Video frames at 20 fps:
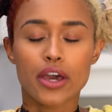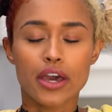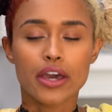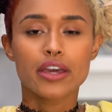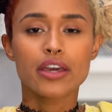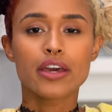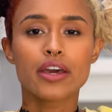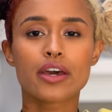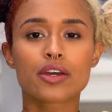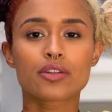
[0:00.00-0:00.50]

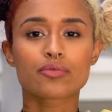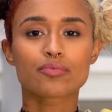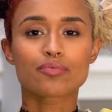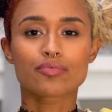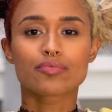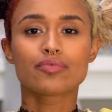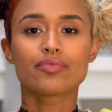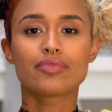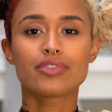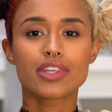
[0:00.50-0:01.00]
Okay,
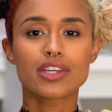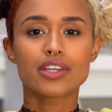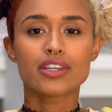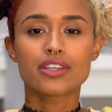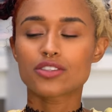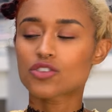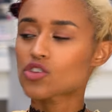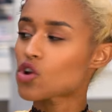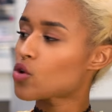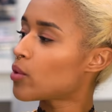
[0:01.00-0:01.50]

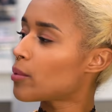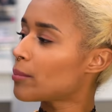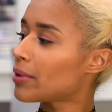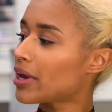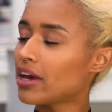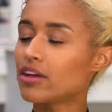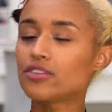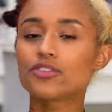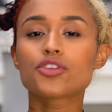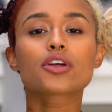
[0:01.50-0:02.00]
these are what my
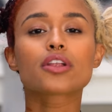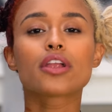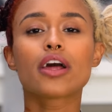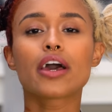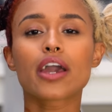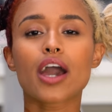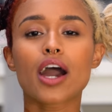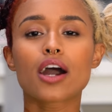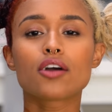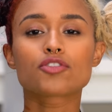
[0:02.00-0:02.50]
hands look
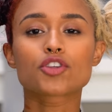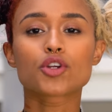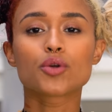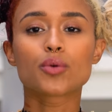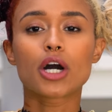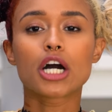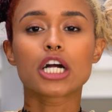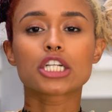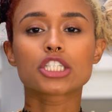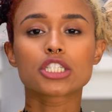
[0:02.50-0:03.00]
like after
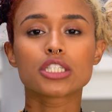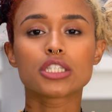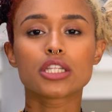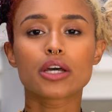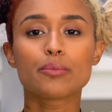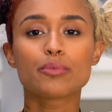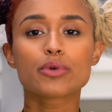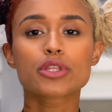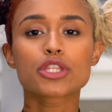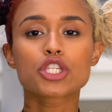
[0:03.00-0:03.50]
washing
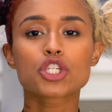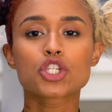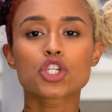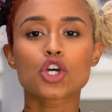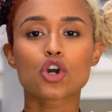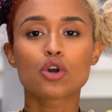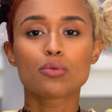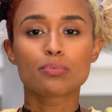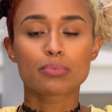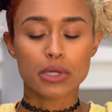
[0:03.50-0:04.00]
them with
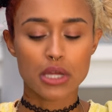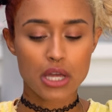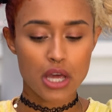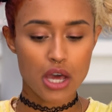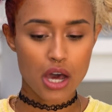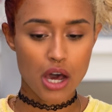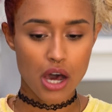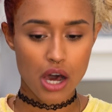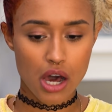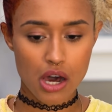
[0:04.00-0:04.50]
soap.
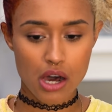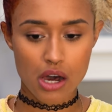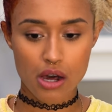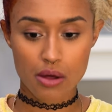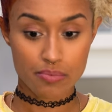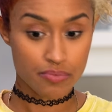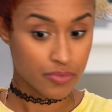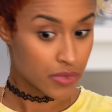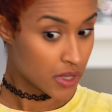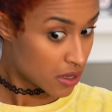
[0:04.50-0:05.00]

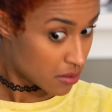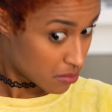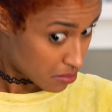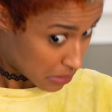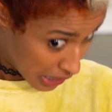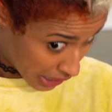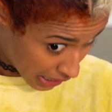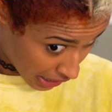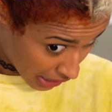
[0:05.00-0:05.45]
Um, my